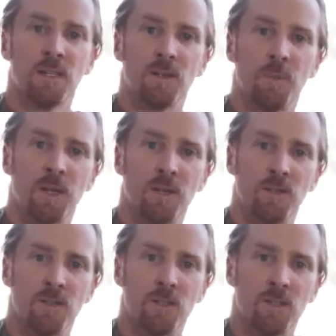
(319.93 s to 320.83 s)
depending
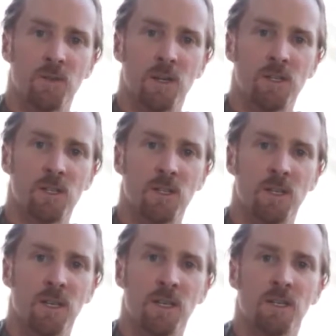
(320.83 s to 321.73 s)
on your situation.
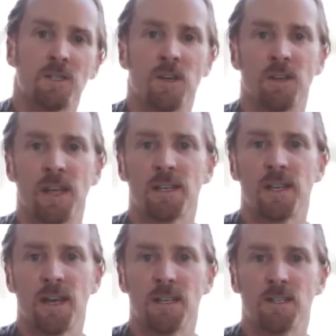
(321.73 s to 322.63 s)
So in that
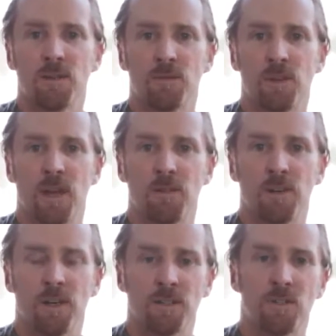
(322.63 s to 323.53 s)
case, if you have
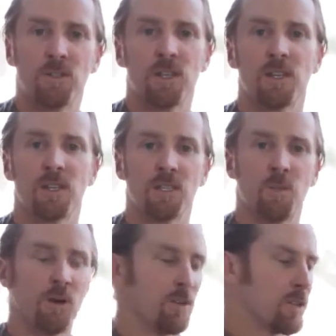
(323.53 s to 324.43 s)
a 2-second
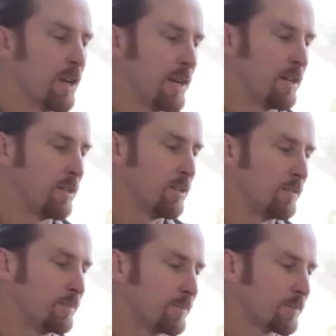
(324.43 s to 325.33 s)
exposure and
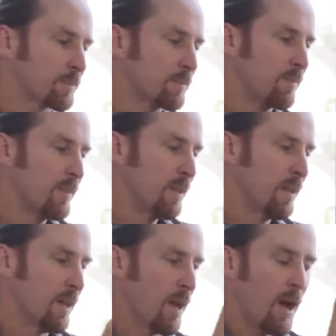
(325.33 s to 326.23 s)
you
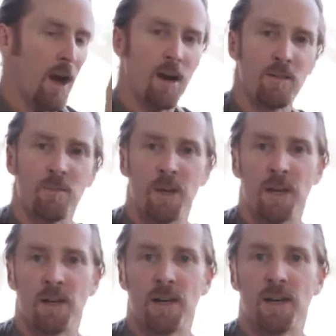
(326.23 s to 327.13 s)
halve the
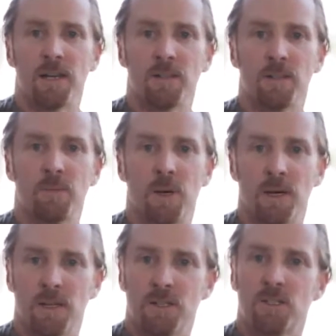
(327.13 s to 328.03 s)
amount of light
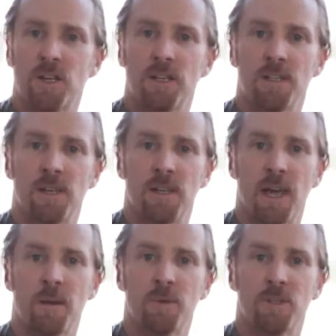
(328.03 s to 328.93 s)
by shutting down the
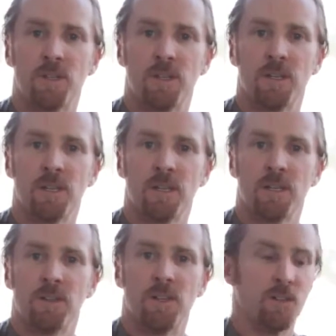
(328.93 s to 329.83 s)
aperture,
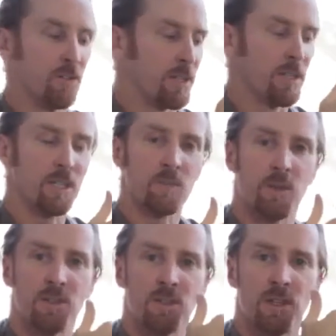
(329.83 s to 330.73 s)
then you'll need to
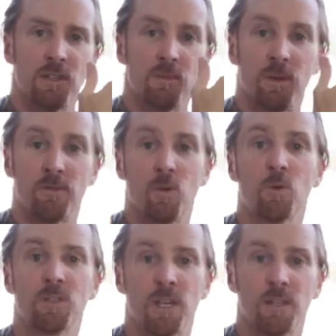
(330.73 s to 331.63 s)
expose the sensor by
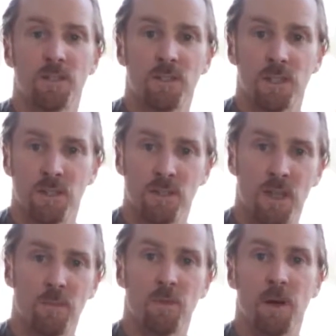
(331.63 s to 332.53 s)
4 seconds to get the
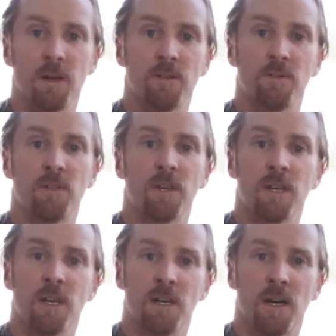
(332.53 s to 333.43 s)
same amount of
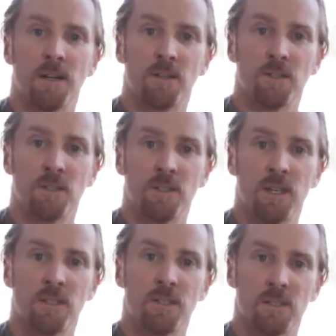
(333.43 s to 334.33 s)
light onto the
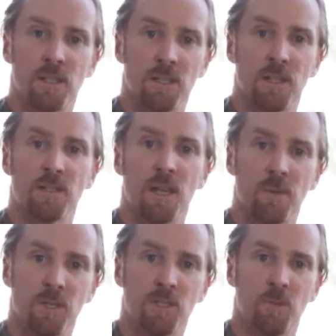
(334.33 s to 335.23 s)
sensor to get that
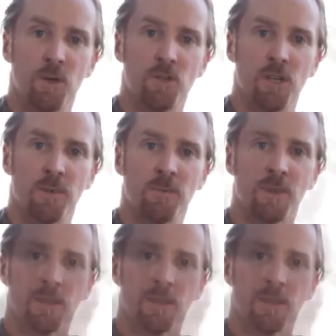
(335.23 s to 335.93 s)
same exposure.